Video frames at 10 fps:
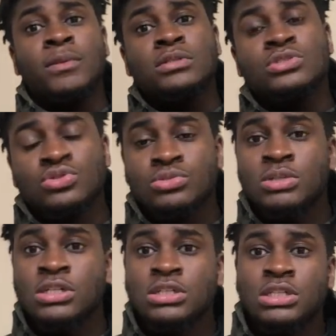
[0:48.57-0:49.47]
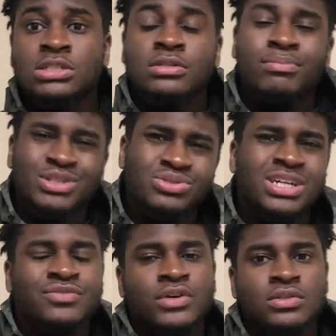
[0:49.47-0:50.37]
Social media links. Make sure you
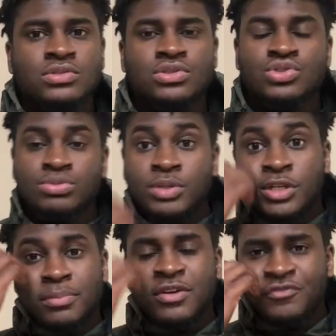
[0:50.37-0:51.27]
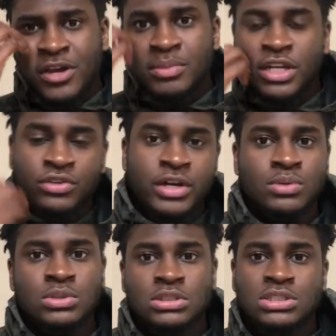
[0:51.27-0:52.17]
guys follow us on social media. Be a family. Interact
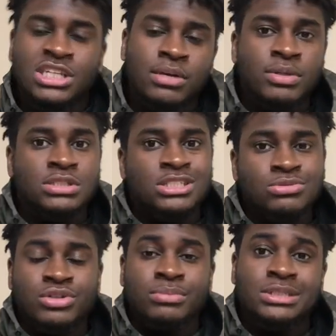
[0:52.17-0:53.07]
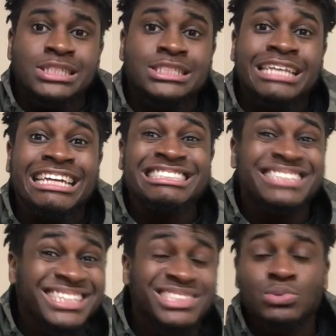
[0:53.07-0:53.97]
with us. DM us tips, recommendations,
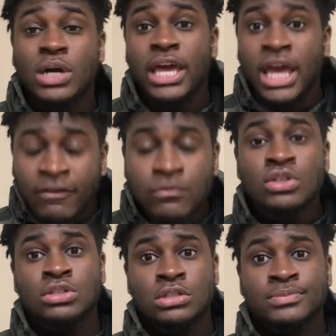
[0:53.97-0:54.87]
ideas, whatever.